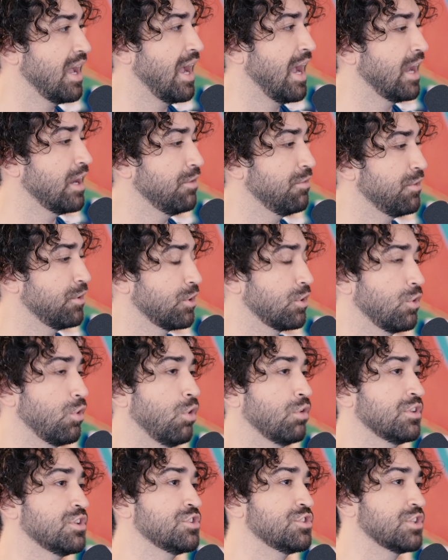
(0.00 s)
out of their
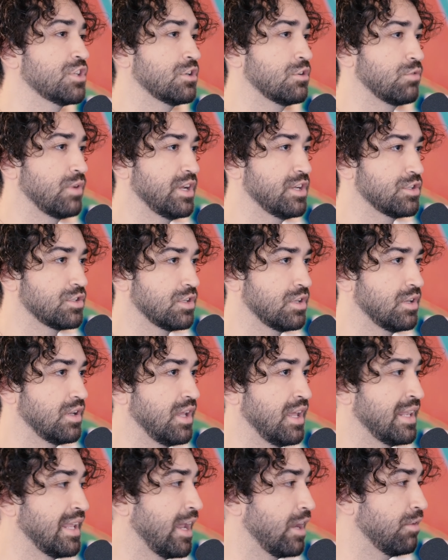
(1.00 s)
golden generation
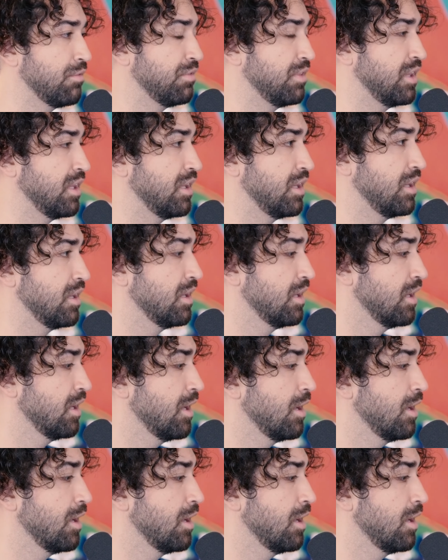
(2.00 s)
and out of the